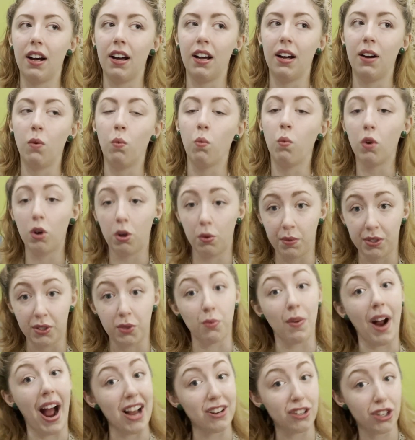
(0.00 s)
wool was
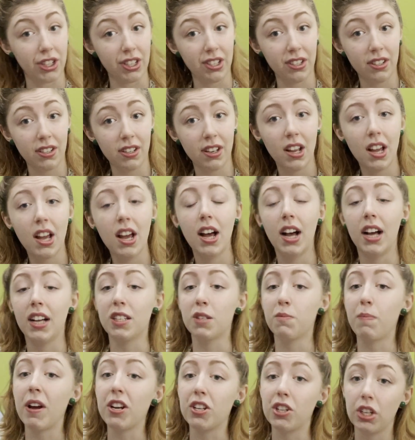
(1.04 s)
rationed,
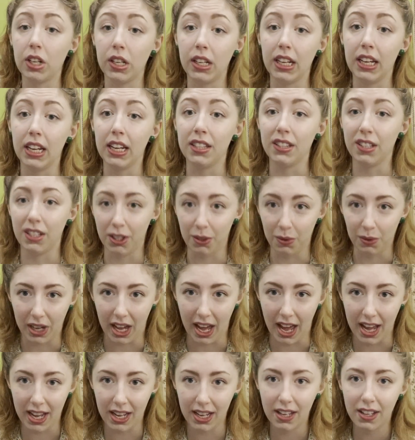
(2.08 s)
especially in the
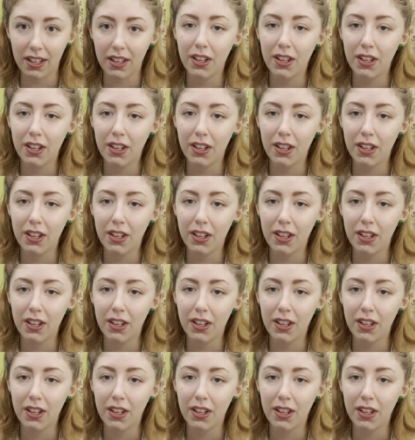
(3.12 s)
UK.